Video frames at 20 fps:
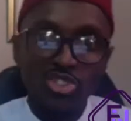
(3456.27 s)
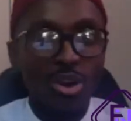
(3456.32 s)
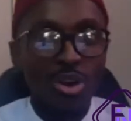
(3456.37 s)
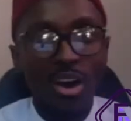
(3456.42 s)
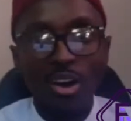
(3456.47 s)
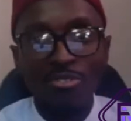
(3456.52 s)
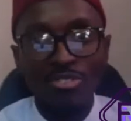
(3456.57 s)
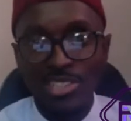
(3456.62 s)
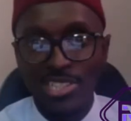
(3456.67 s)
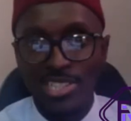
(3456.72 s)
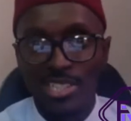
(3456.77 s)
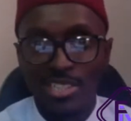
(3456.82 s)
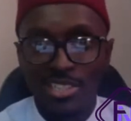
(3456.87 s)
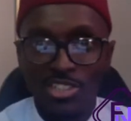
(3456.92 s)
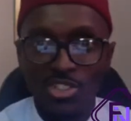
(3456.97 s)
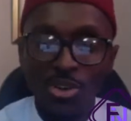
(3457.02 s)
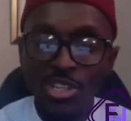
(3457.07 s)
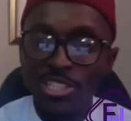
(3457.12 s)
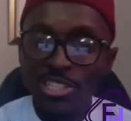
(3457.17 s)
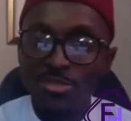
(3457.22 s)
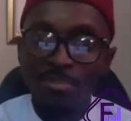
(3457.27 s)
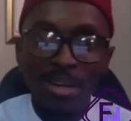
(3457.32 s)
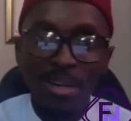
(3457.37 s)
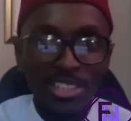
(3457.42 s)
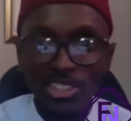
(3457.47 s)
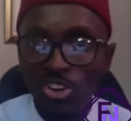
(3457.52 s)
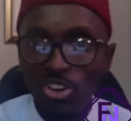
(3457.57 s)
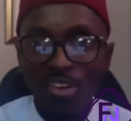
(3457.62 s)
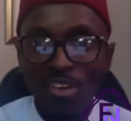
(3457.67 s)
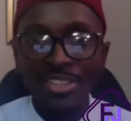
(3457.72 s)
to our offices. So it's
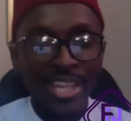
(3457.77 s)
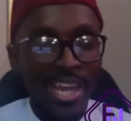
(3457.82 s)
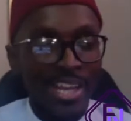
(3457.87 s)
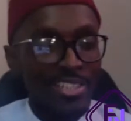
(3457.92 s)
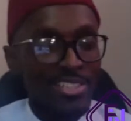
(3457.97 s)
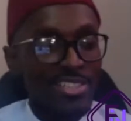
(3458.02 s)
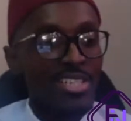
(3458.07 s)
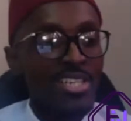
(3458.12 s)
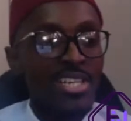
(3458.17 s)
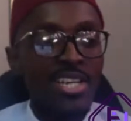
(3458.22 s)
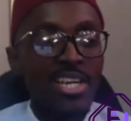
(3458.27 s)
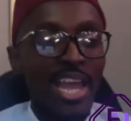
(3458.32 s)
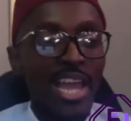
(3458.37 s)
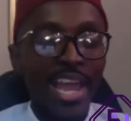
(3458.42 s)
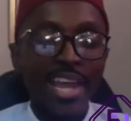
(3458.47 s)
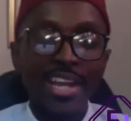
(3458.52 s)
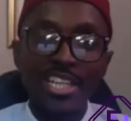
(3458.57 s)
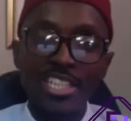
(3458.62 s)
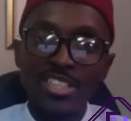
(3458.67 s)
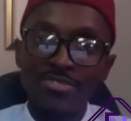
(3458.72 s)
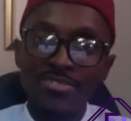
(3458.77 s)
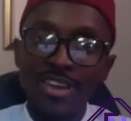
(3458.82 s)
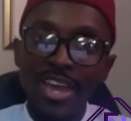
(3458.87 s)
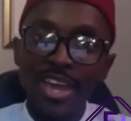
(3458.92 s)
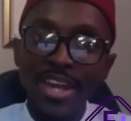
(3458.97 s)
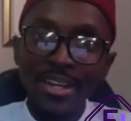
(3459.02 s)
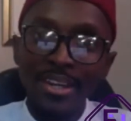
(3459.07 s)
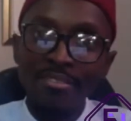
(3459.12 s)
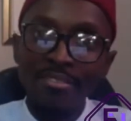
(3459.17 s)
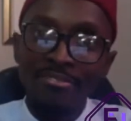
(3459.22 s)
much convenience. And it's
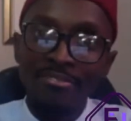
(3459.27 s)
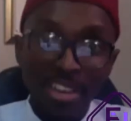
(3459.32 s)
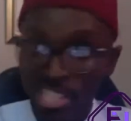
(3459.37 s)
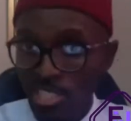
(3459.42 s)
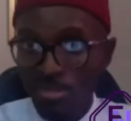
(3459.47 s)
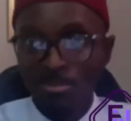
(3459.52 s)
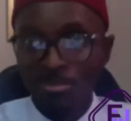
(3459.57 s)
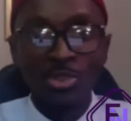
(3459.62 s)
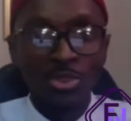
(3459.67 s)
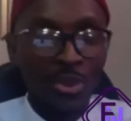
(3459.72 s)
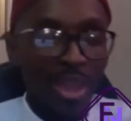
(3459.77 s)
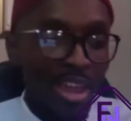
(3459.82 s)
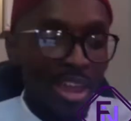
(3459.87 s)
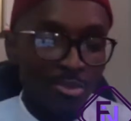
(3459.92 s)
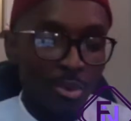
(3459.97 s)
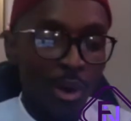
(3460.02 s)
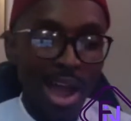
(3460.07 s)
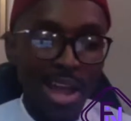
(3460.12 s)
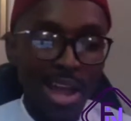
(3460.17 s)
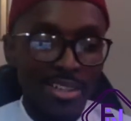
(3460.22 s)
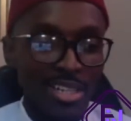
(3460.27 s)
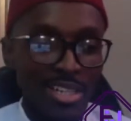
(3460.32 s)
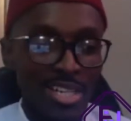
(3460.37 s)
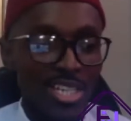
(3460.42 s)
very visible to everyone.